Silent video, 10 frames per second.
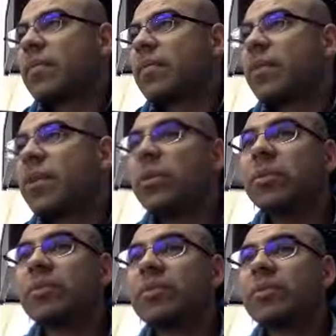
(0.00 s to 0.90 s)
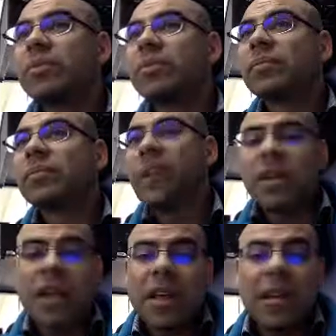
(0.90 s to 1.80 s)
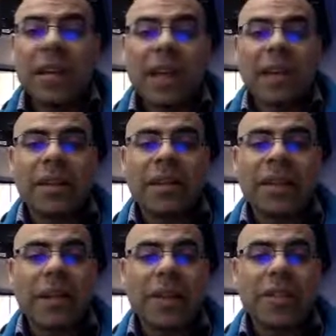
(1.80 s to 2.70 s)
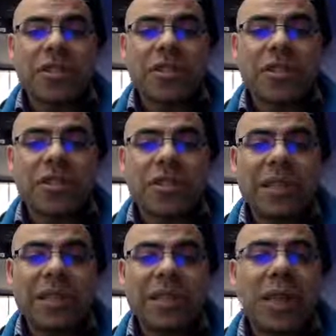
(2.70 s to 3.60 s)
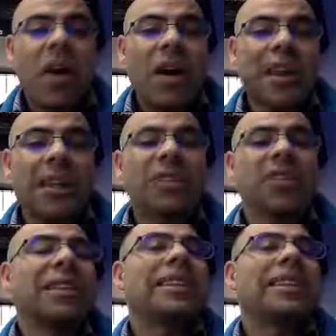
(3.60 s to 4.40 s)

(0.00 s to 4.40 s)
Pretty cool. You know, the only other variation I do to this, I think it's going to